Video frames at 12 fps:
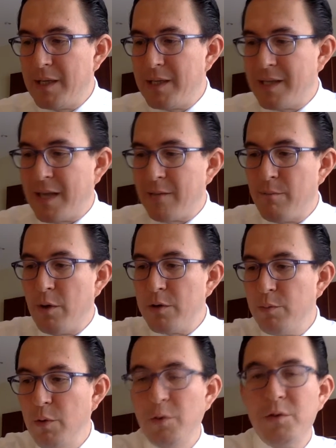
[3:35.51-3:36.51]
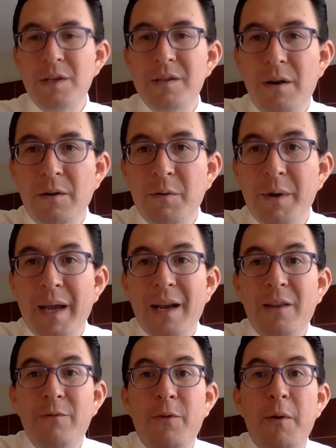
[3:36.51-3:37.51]
is that most blue oceans are
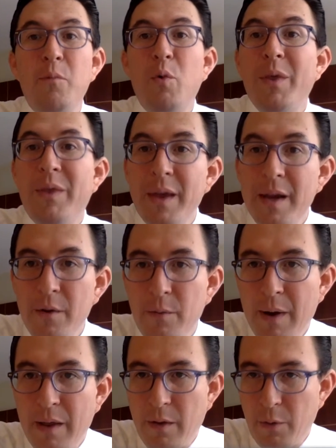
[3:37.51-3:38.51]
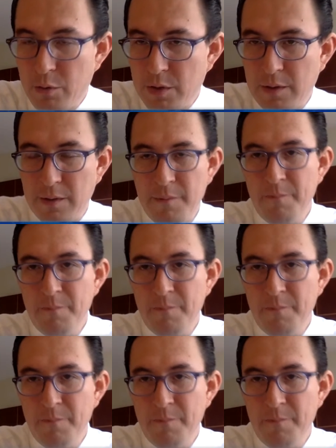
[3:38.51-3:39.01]
created from within a red ocean.